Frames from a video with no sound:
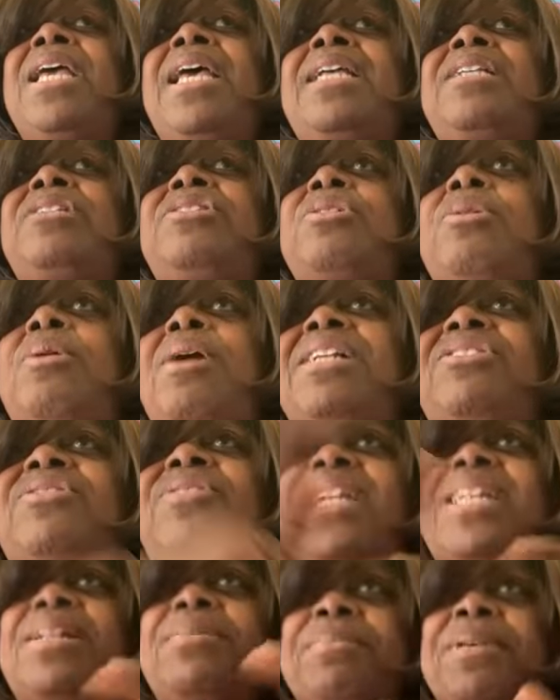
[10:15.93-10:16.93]
And so I
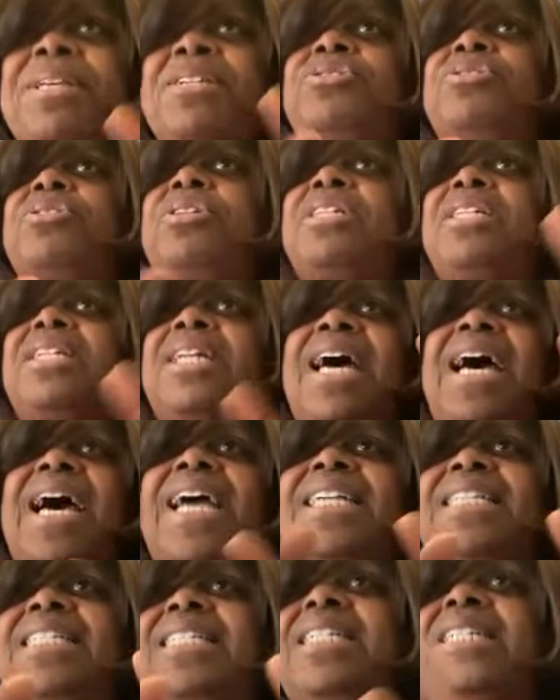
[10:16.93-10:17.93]
try to make sure that I
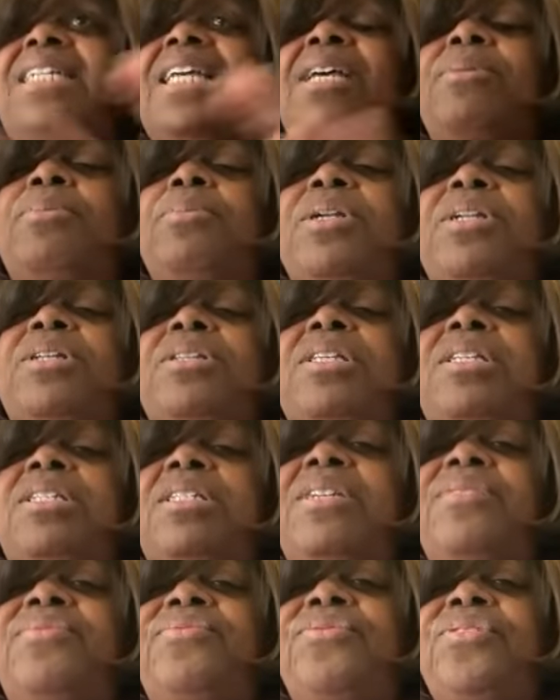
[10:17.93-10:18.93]
isolate what are the
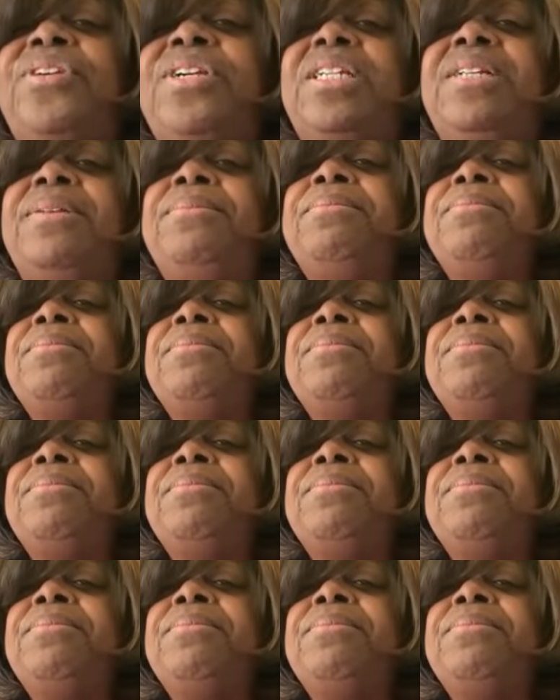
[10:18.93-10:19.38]
different